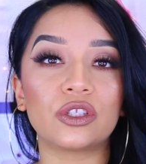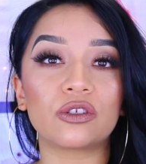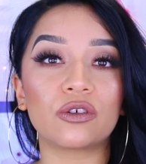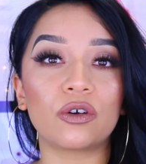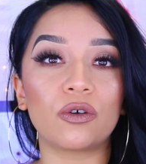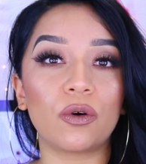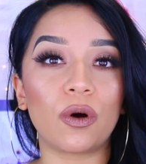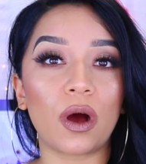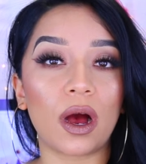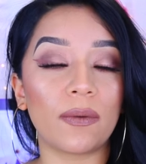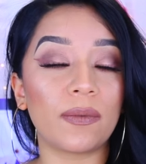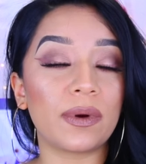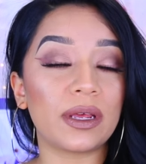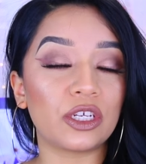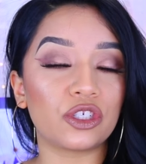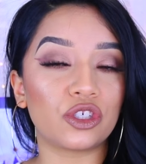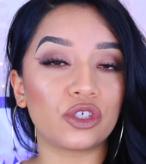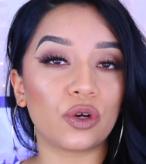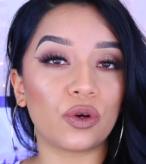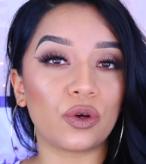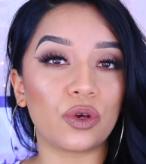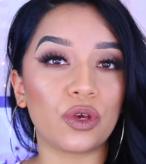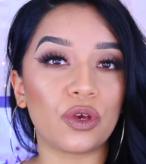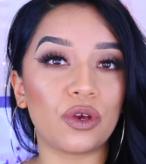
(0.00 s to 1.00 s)
So I'm going
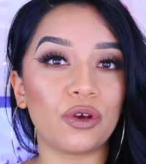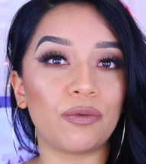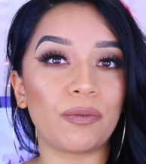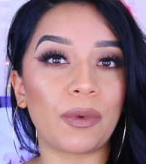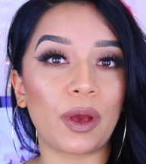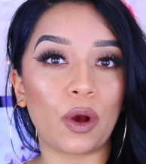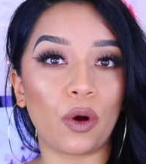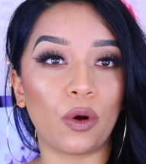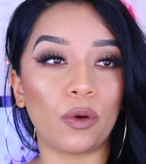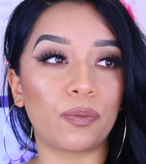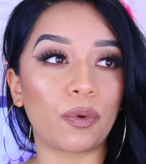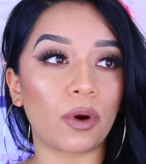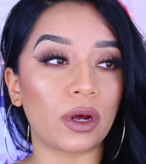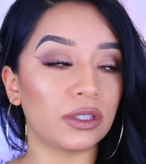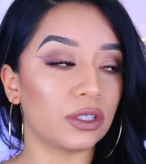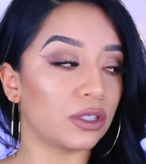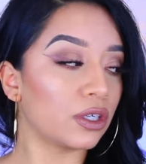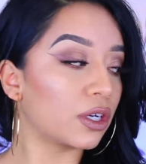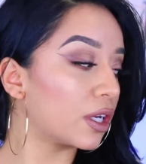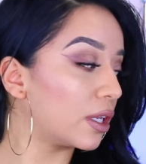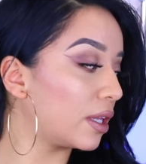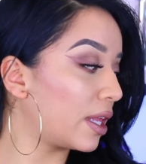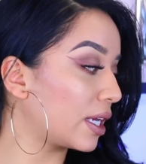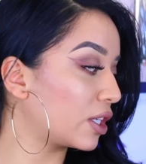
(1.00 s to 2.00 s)
to show you my whole
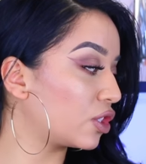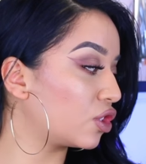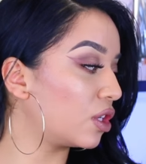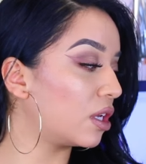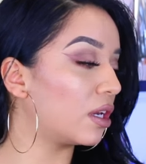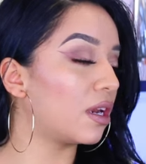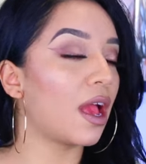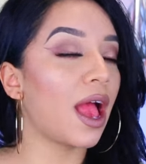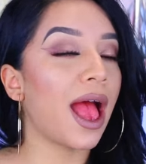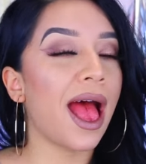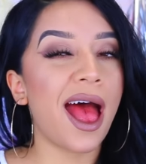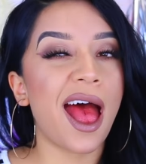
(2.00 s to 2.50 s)
bronzer collection.